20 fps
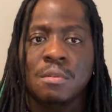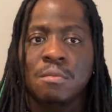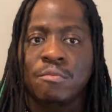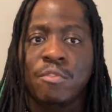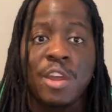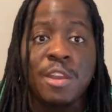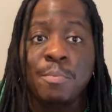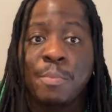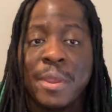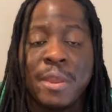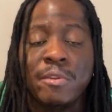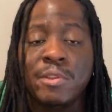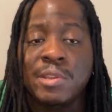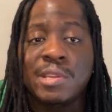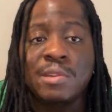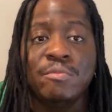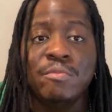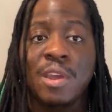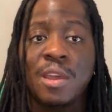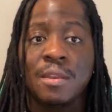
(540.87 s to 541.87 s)
Run,
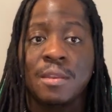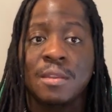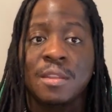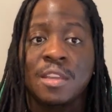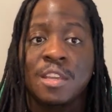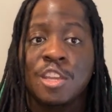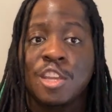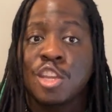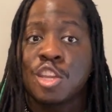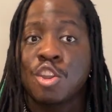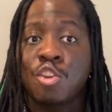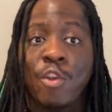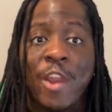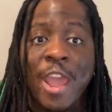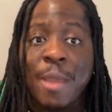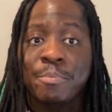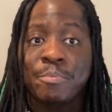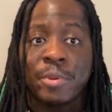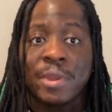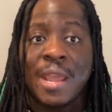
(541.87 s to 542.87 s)
period, Run.
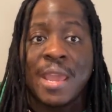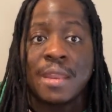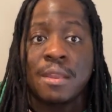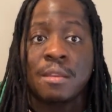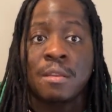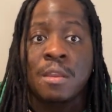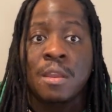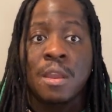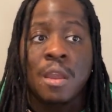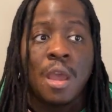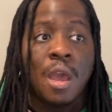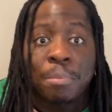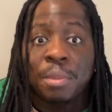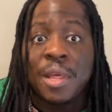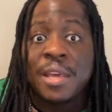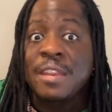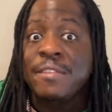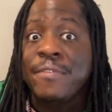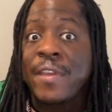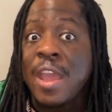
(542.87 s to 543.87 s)
Cramp Burnator. Bloody